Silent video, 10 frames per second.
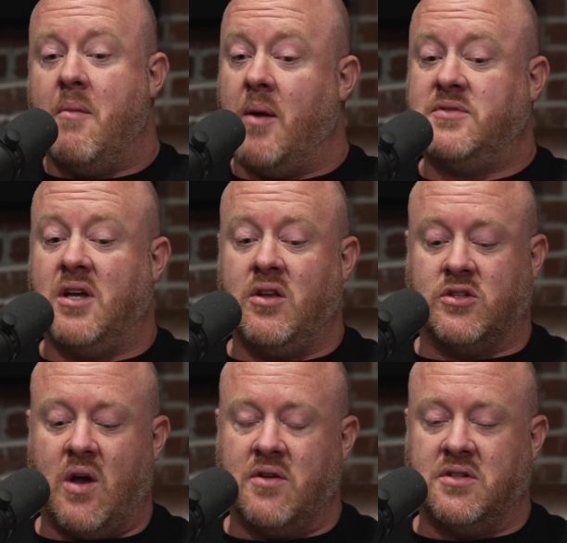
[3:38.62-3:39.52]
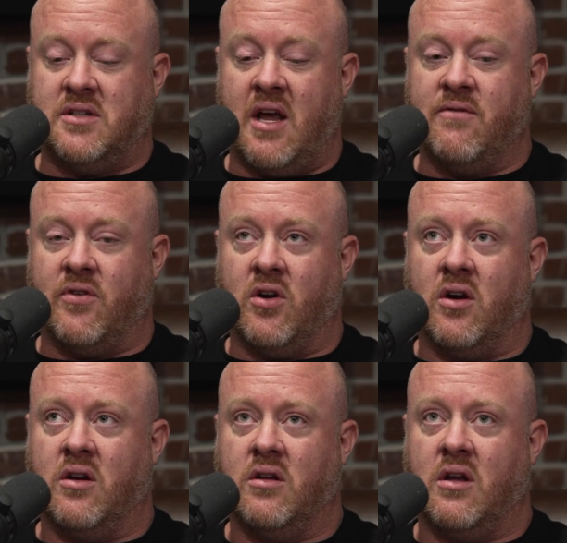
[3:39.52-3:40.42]
But I'm telling you, so I was in
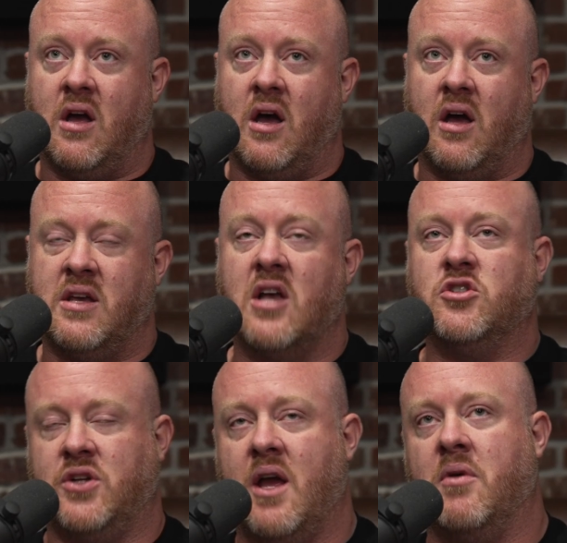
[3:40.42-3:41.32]
Denver yesterday,